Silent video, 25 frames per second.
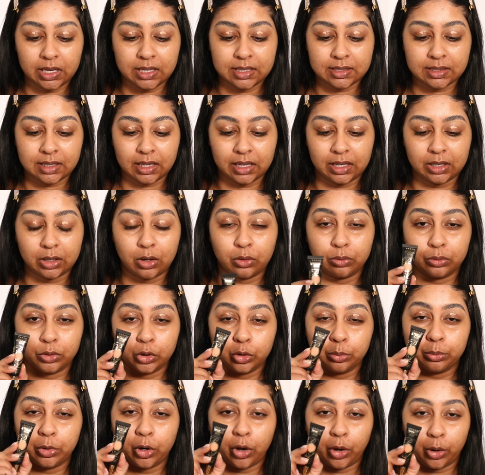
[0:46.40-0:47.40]
is in
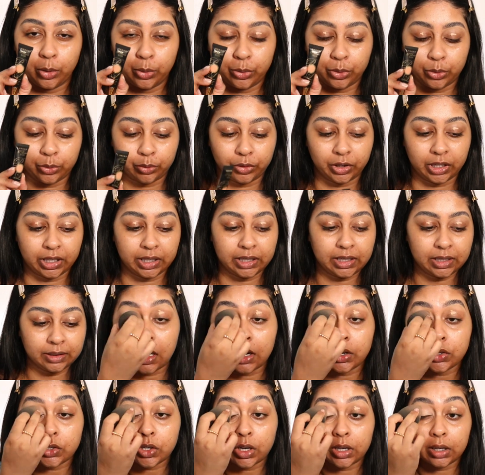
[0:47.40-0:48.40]
Rumor oh three.
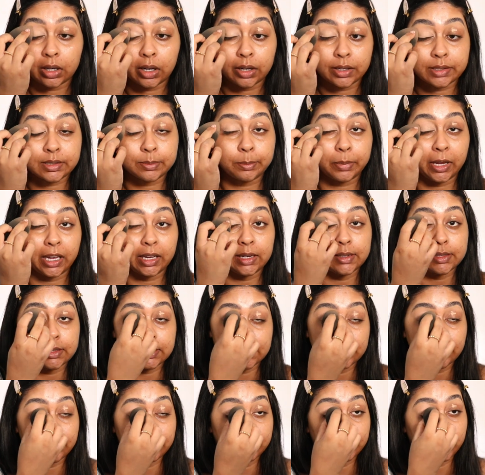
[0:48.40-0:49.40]
Such a nice
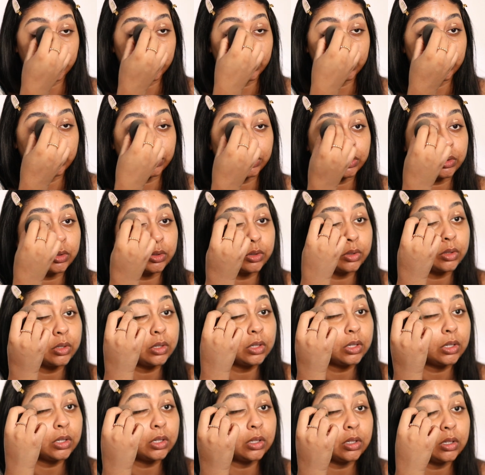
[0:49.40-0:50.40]
base for
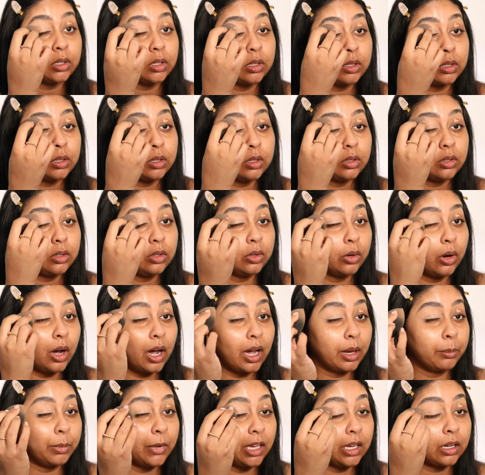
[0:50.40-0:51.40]
your
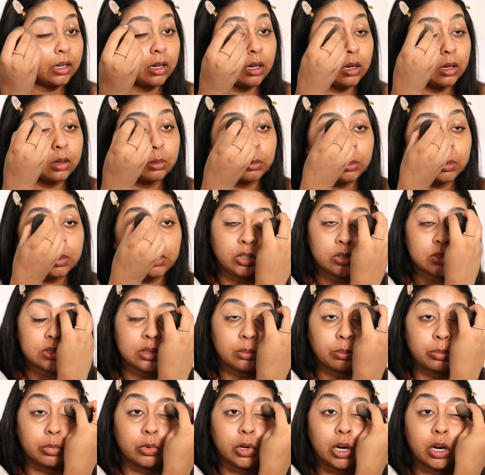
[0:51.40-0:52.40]
eye makeup. You can use
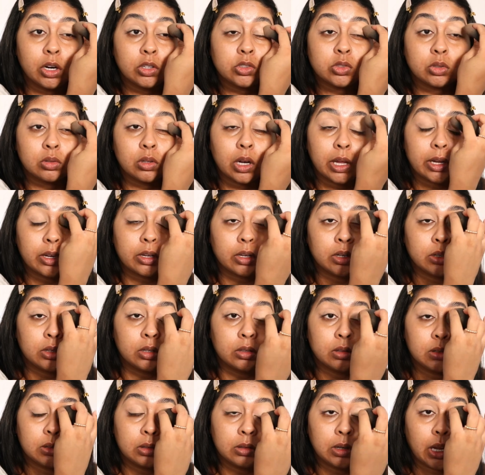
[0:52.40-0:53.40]
a brush or like,
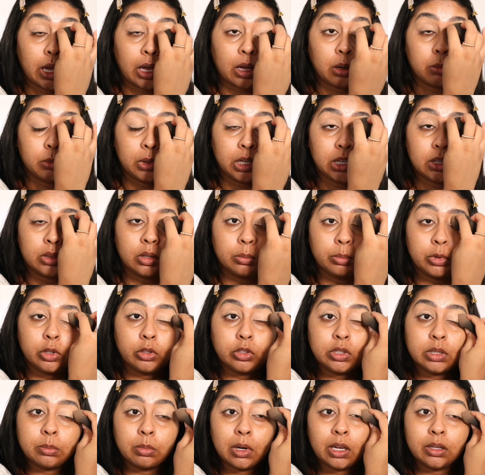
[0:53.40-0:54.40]
like me, the
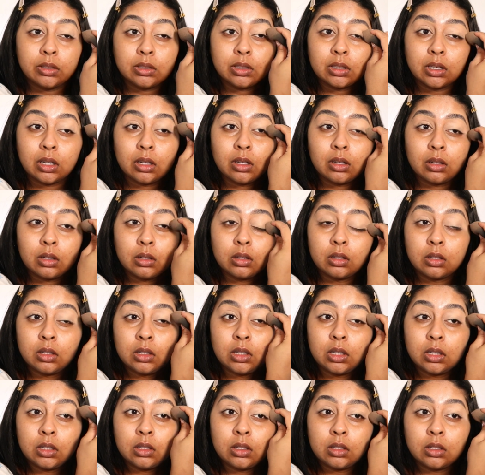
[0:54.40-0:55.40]
beauty blender.
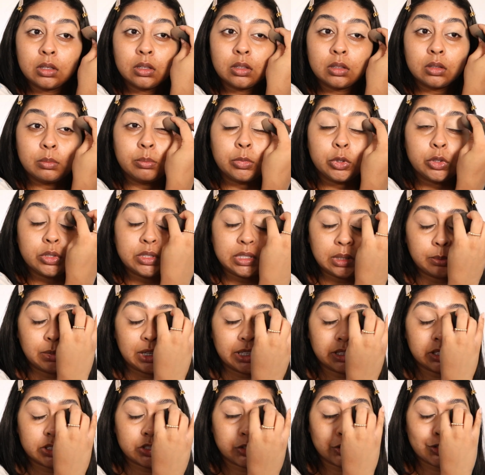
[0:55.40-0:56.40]
Beauty
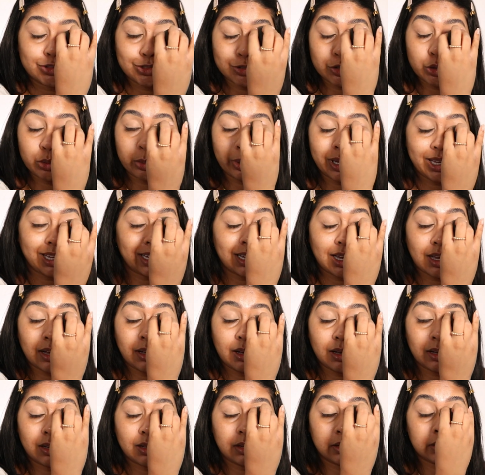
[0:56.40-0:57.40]
blender is just
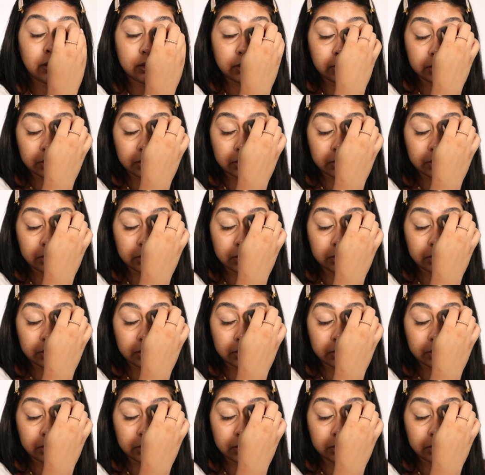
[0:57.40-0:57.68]
quicker.